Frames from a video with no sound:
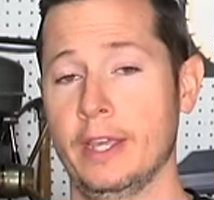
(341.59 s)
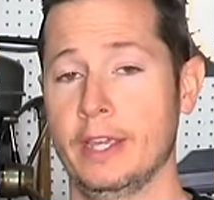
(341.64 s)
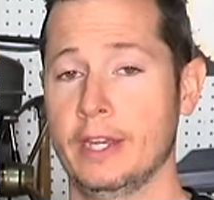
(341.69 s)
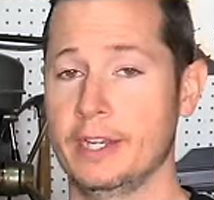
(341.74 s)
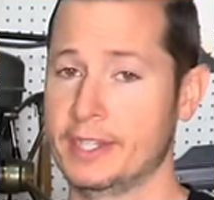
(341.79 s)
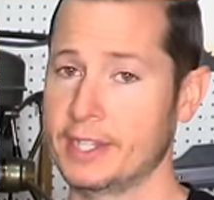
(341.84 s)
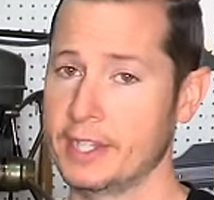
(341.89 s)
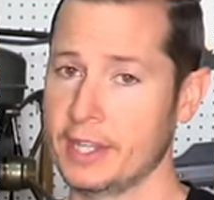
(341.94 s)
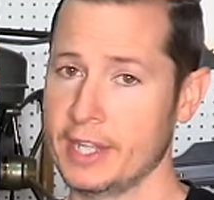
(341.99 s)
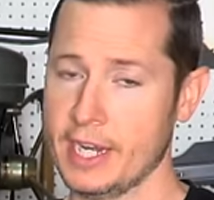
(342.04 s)

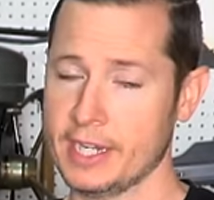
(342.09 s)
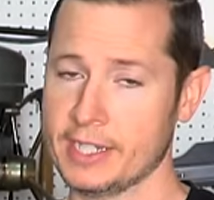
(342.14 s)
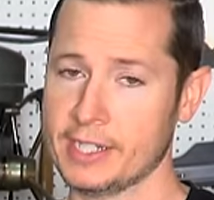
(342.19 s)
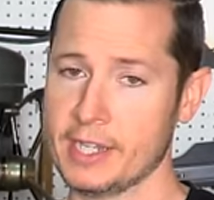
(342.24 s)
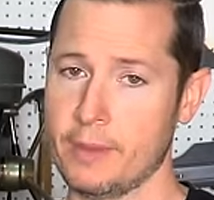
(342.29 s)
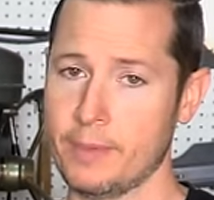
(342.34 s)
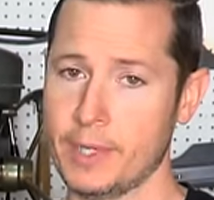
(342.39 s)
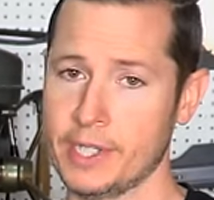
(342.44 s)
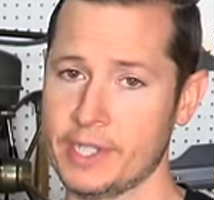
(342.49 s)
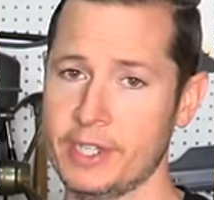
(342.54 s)
And until the
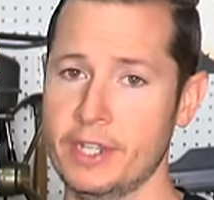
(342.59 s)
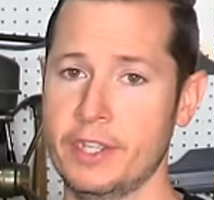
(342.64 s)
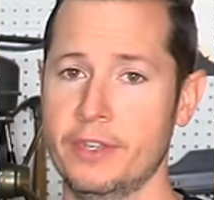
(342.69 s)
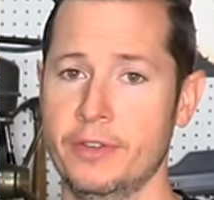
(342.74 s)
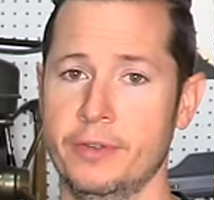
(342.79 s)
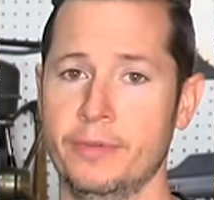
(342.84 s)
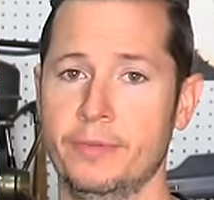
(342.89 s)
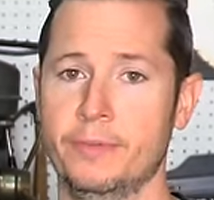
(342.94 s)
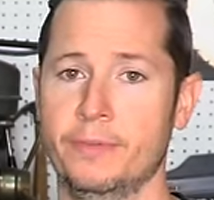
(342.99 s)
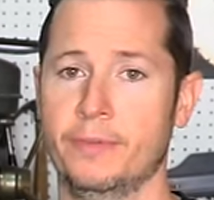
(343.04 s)
next time I see
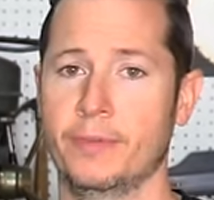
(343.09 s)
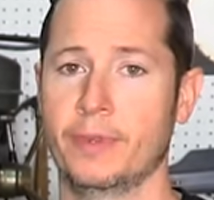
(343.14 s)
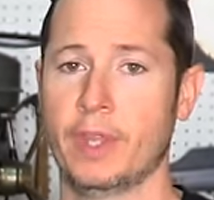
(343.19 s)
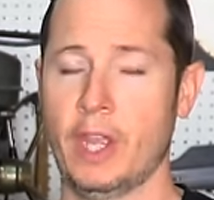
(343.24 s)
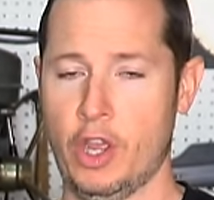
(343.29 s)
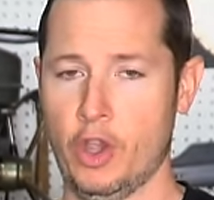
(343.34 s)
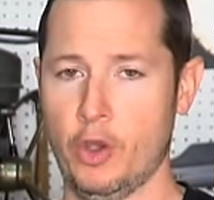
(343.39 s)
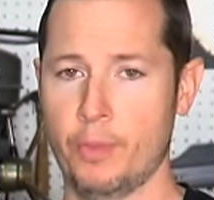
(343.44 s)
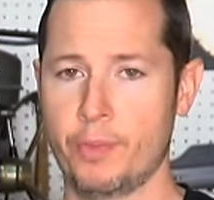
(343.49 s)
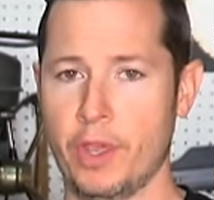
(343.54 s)
you,
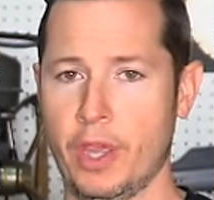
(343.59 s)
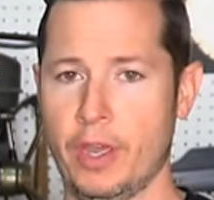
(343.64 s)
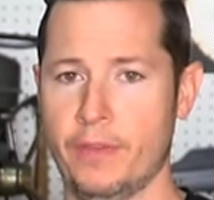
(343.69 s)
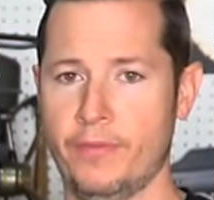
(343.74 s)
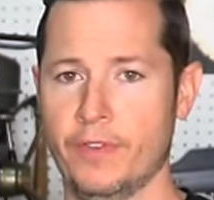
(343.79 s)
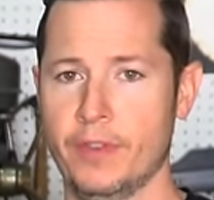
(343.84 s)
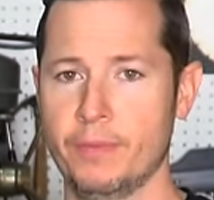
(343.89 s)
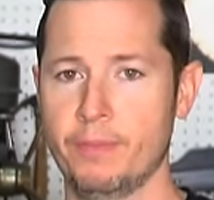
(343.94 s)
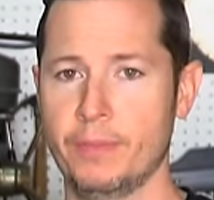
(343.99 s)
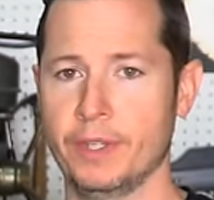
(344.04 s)
I hope you
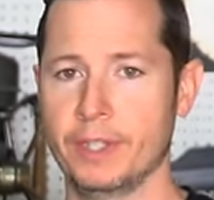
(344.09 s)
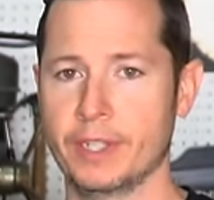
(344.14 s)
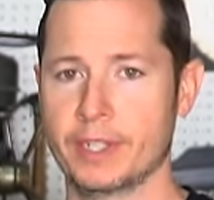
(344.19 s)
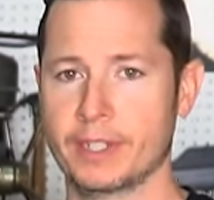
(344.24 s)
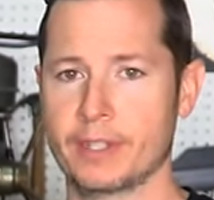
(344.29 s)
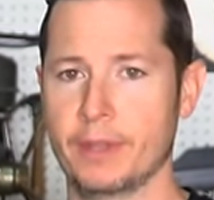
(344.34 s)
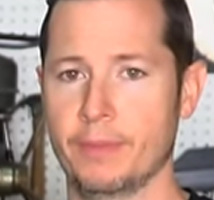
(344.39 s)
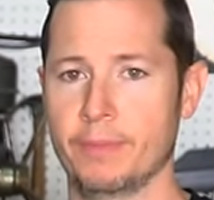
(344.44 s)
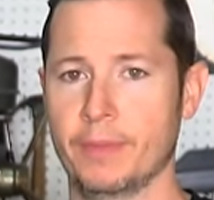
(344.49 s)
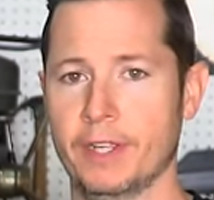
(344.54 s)
have fun
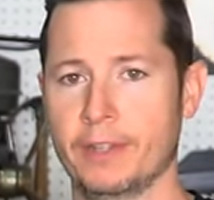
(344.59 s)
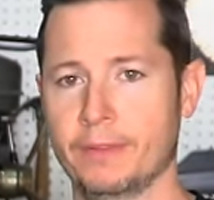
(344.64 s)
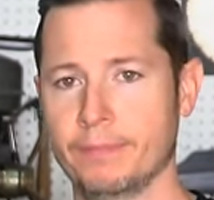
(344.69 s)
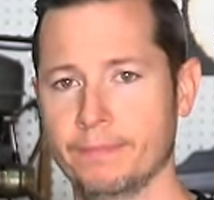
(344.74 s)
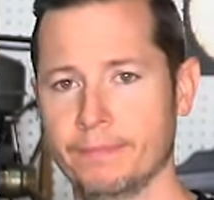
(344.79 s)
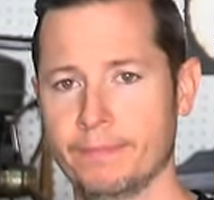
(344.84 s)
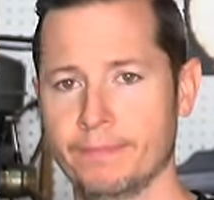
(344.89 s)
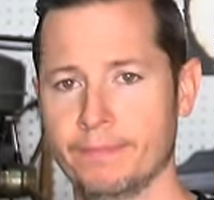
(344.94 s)
building something.